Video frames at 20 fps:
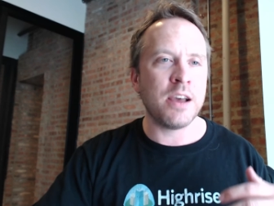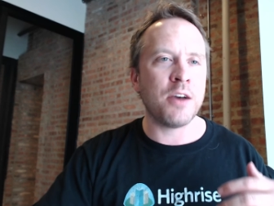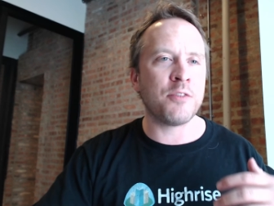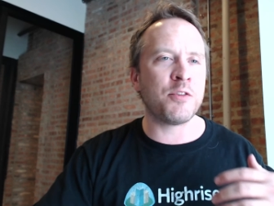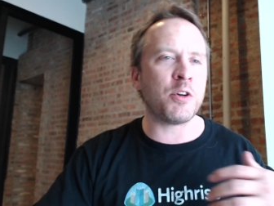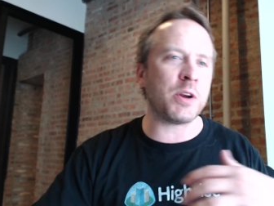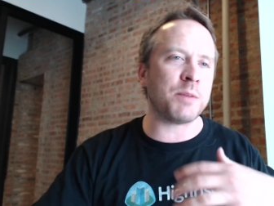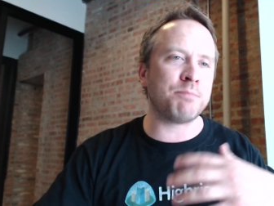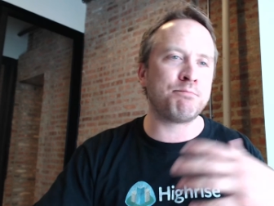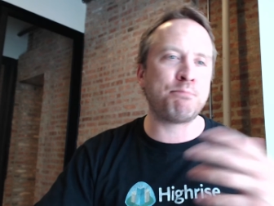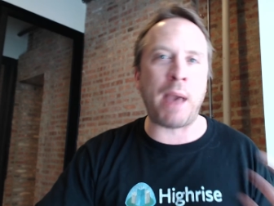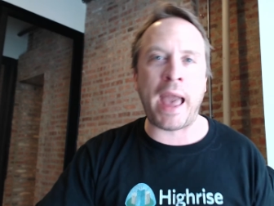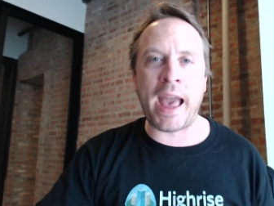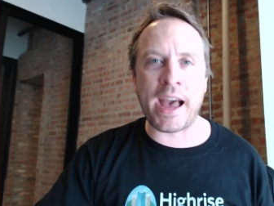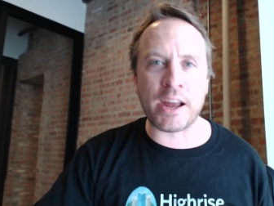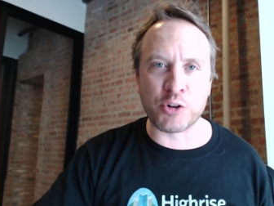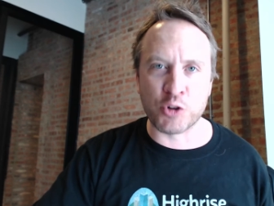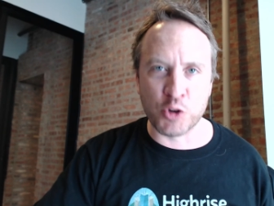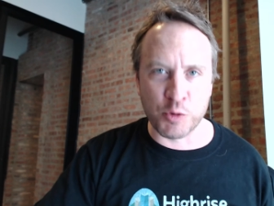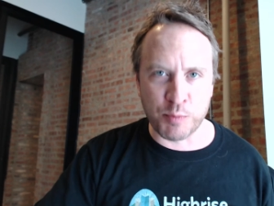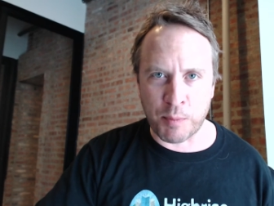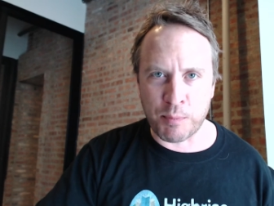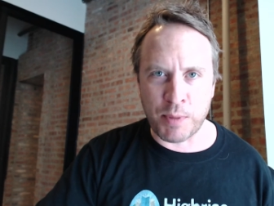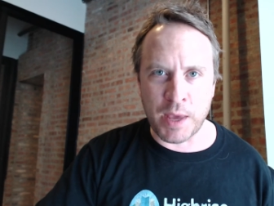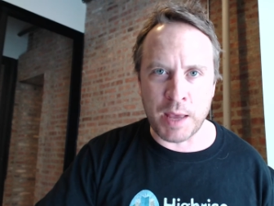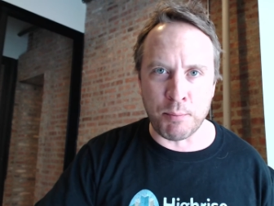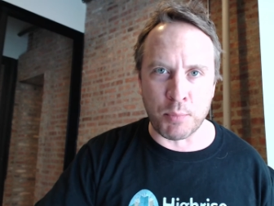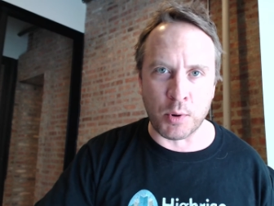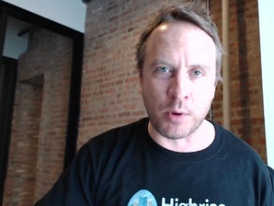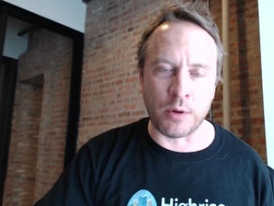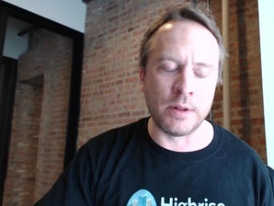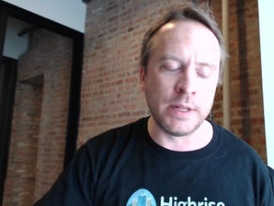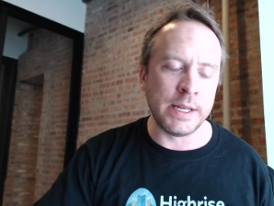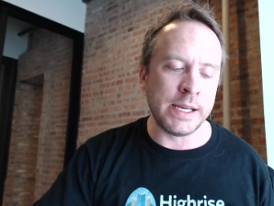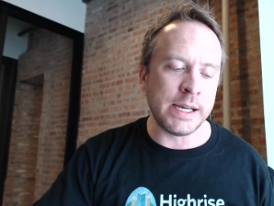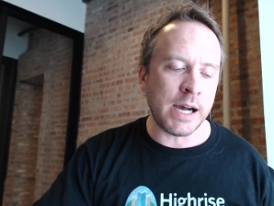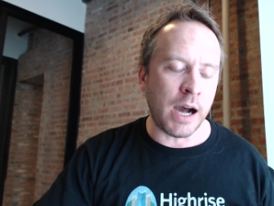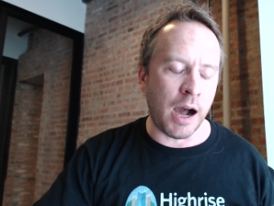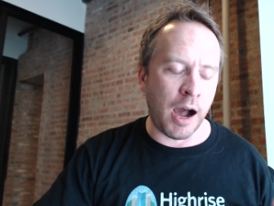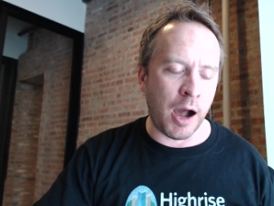Very bad group of people,
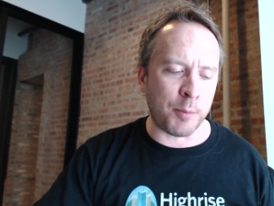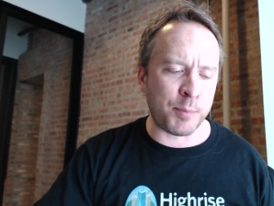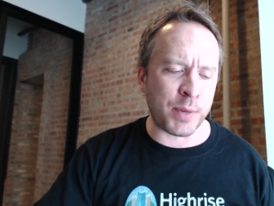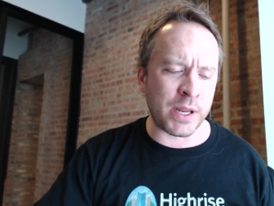uh,